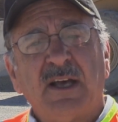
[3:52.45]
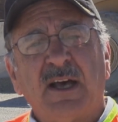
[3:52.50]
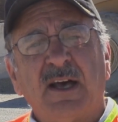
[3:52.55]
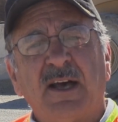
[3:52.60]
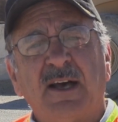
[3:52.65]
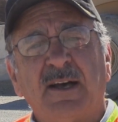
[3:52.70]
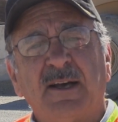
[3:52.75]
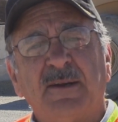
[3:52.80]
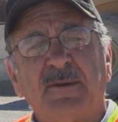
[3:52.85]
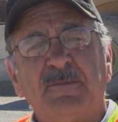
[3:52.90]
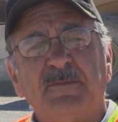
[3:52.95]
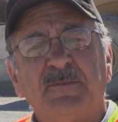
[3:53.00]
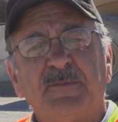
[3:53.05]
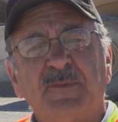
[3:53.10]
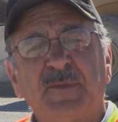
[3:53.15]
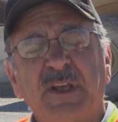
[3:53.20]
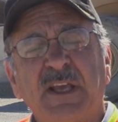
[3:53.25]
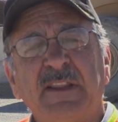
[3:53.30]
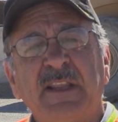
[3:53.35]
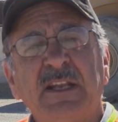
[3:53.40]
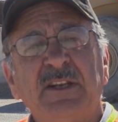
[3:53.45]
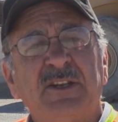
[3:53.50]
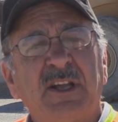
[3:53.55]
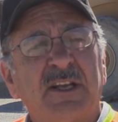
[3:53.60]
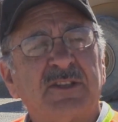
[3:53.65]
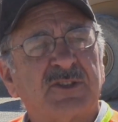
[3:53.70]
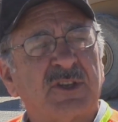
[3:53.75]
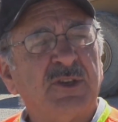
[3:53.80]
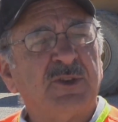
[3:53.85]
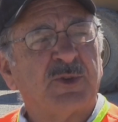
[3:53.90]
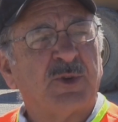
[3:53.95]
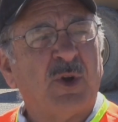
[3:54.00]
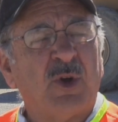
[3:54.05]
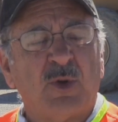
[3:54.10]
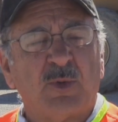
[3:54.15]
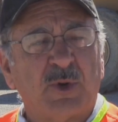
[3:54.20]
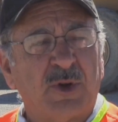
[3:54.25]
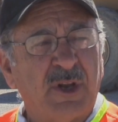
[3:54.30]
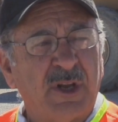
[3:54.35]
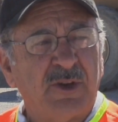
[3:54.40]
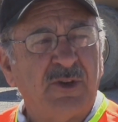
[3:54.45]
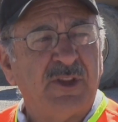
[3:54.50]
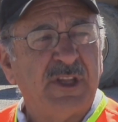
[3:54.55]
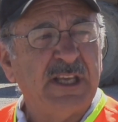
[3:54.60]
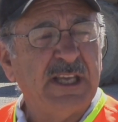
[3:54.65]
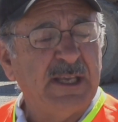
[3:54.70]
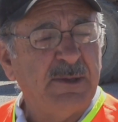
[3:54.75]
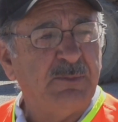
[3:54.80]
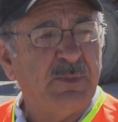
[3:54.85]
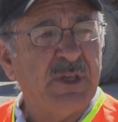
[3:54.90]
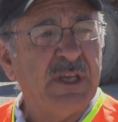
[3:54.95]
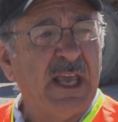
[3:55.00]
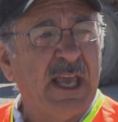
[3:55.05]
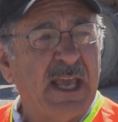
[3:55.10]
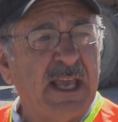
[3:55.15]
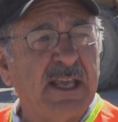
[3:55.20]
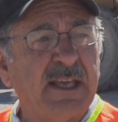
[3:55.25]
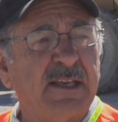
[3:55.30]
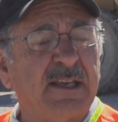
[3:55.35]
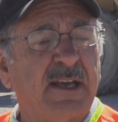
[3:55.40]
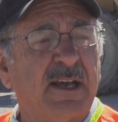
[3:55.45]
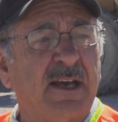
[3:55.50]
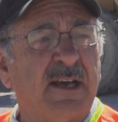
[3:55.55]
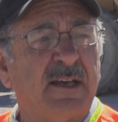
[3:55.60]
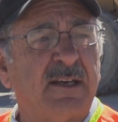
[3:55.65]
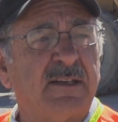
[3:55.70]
And then dust control, we're under the EPA,